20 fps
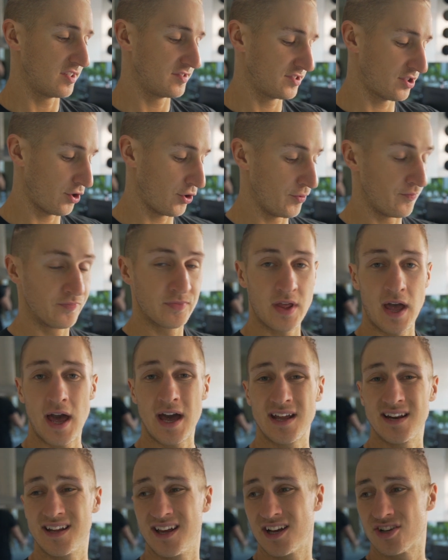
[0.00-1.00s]
So
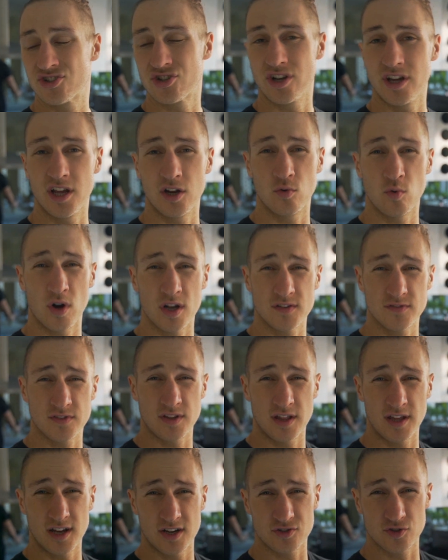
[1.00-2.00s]
adding extra egg whites for
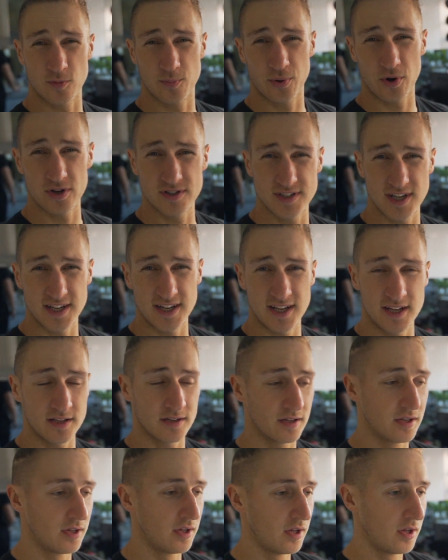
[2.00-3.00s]
that extra protein hit.